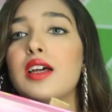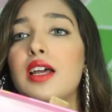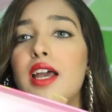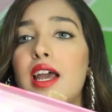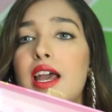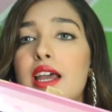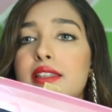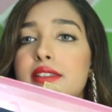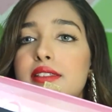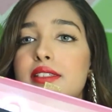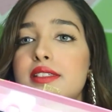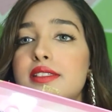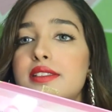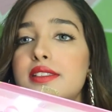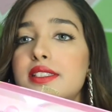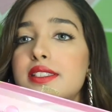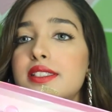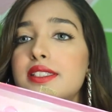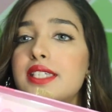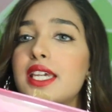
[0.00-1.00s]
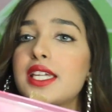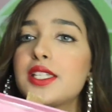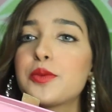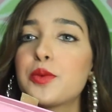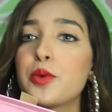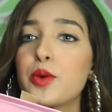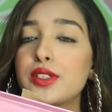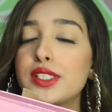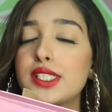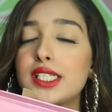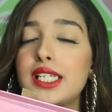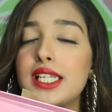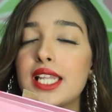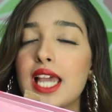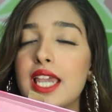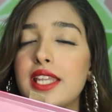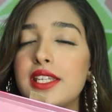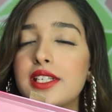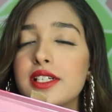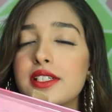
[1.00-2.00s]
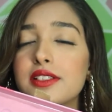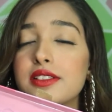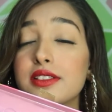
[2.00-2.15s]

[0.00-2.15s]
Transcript: and this is Kat Von D liner.